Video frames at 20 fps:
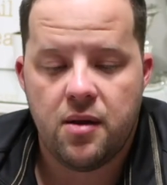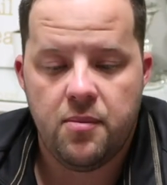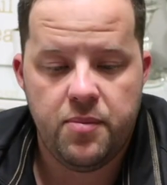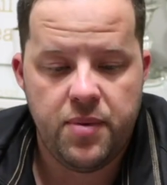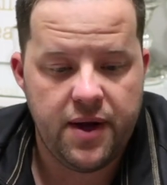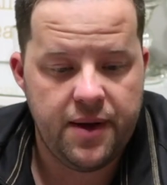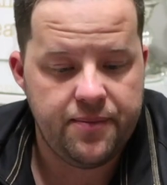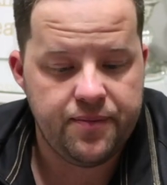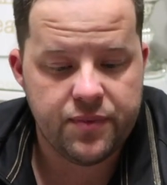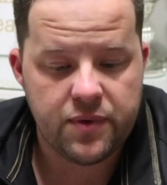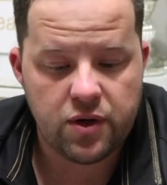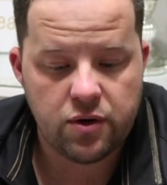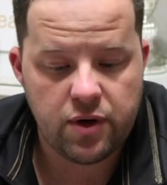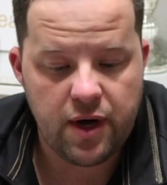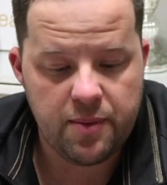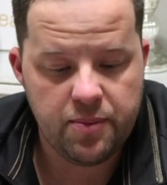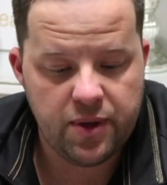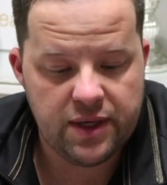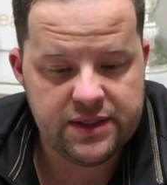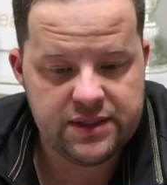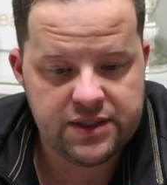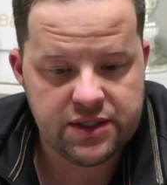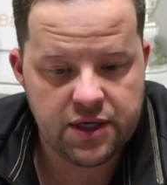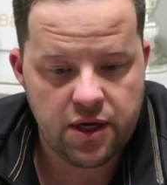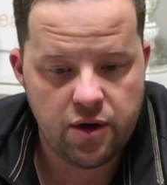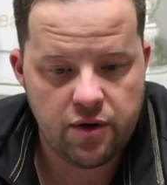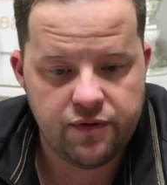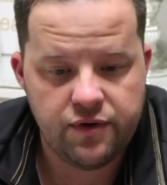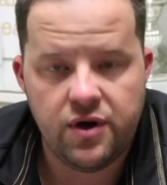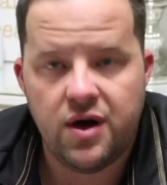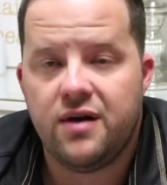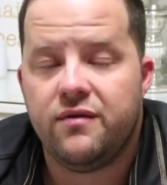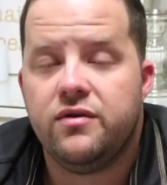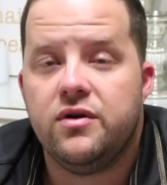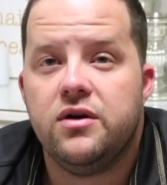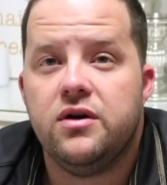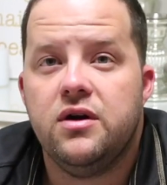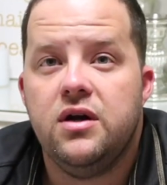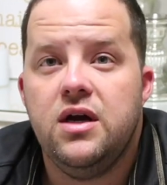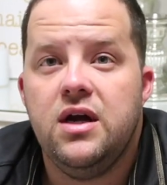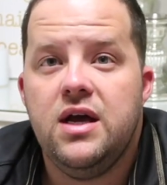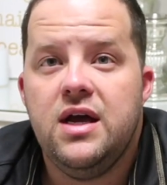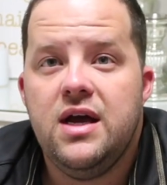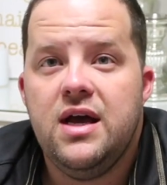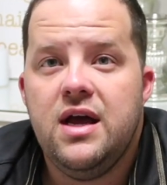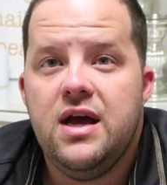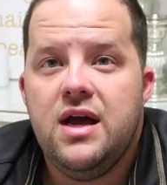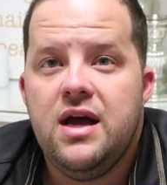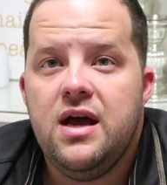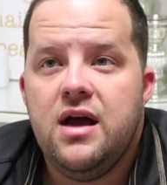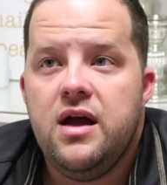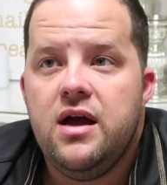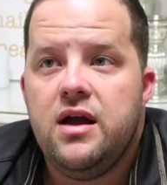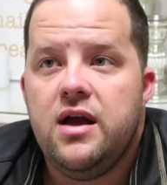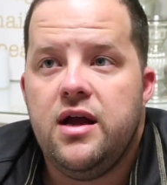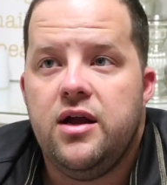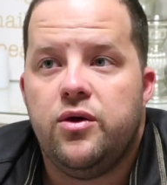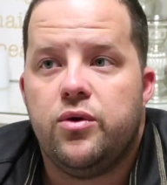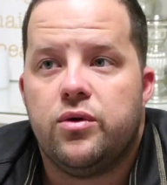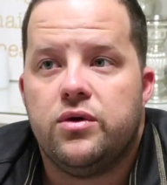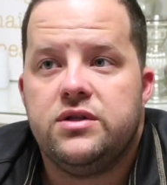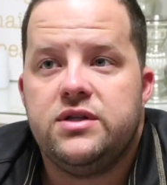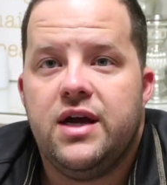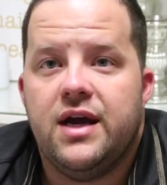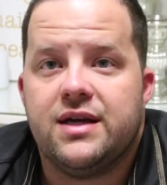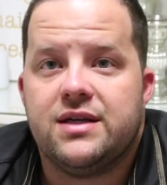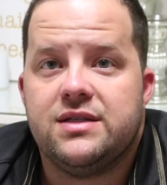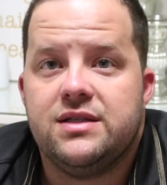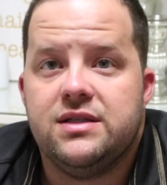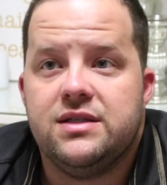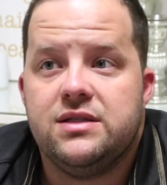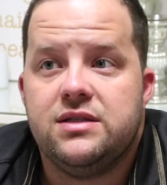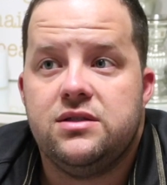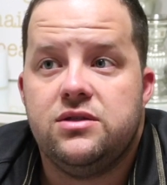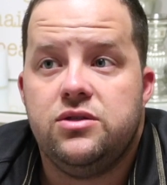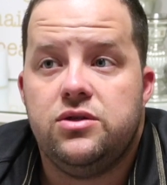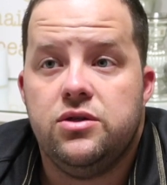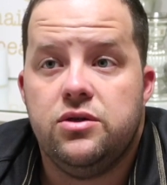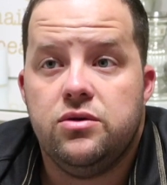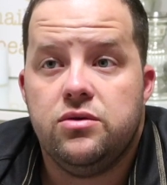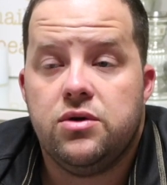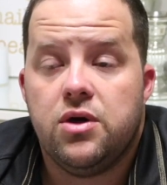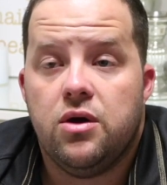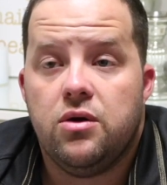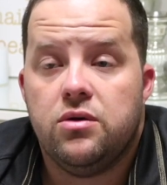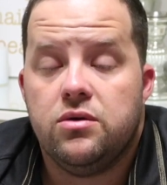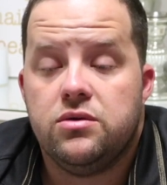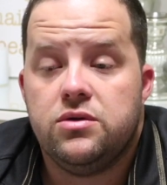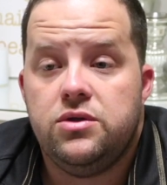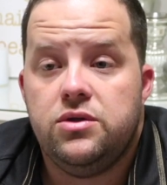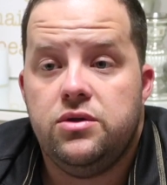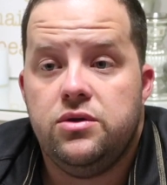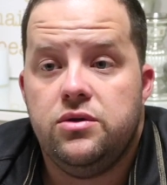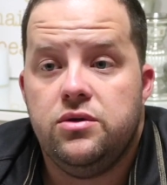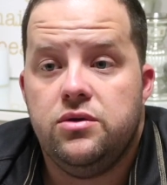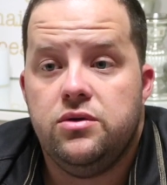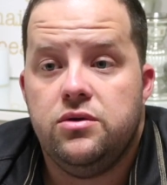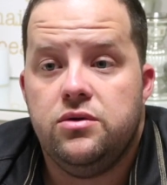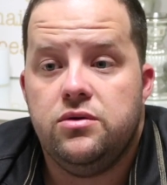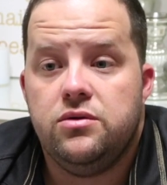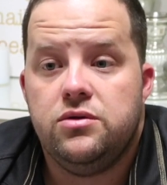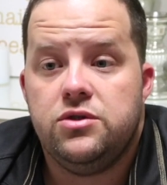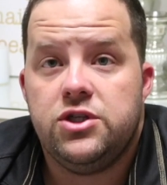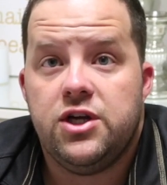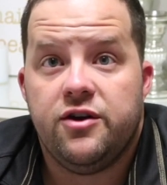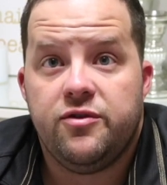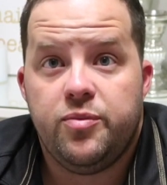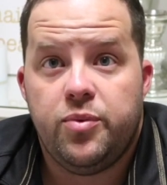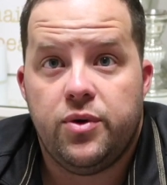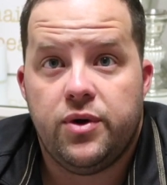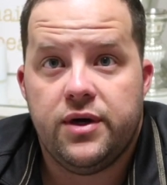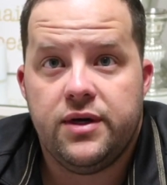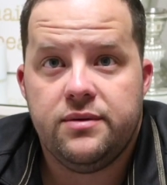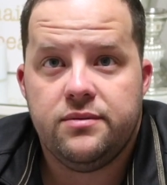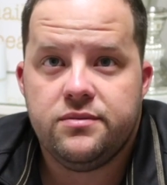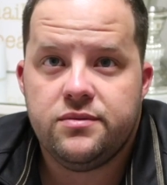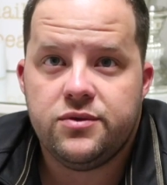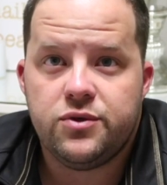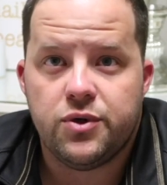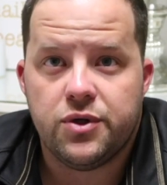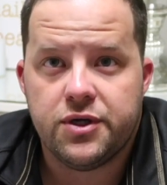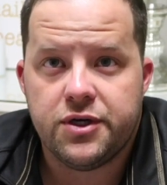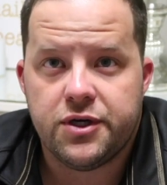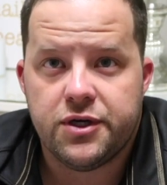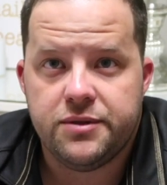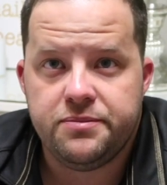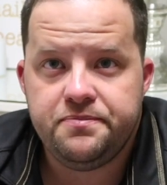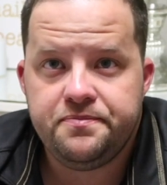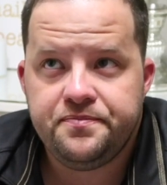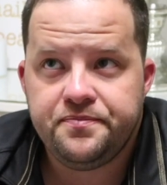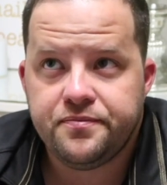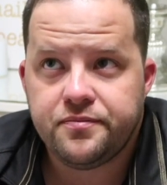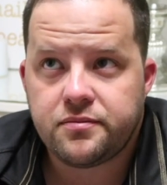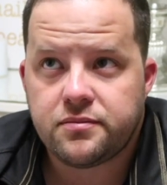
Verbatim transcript: But great place to go if you're ever in North Texas, do go to Chef Point. It's really good.